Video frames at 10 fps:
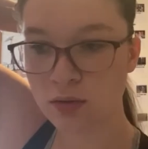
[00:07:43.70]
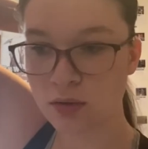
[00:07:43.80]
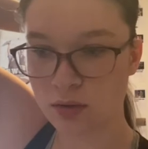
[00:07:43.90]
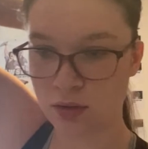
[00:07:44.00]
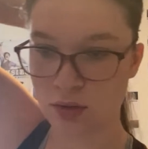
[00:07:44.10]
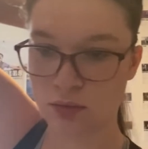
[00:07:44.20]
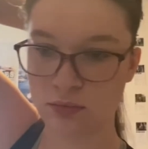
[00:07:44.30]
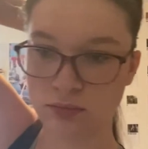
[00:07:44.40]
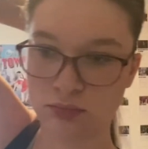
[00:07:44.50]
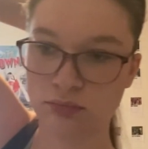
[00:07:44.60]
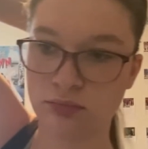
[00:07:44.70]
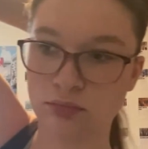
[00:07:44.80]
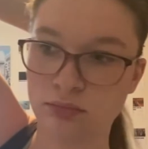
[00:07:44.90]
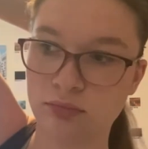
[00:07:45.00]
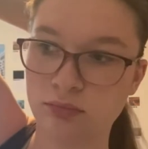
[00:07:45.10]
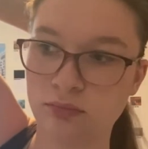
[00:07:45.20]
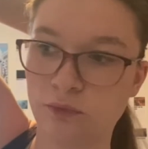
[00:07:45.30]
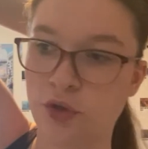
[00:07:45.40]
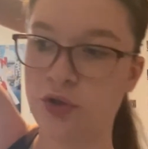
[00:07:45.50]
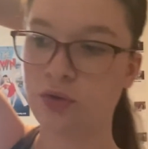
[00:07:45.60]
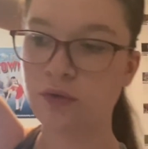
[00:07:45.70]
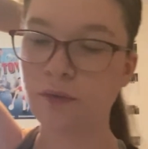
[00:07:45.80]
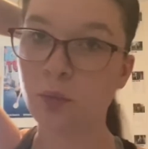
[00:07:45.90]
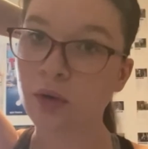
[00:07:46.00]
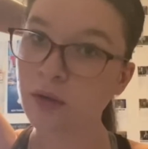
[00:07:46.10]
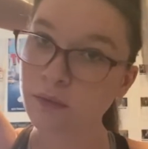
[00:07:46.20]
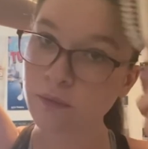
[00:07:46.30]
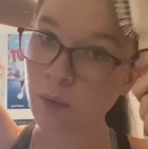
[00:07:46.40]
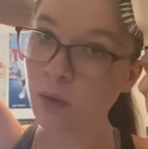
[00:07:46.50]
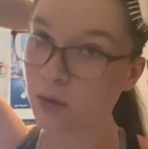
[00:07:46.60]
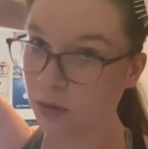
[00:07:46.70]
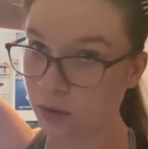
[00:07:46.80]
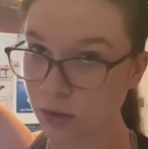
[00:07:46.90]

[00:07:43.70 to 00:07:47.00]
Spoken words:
So rehearsals from 1 to 4.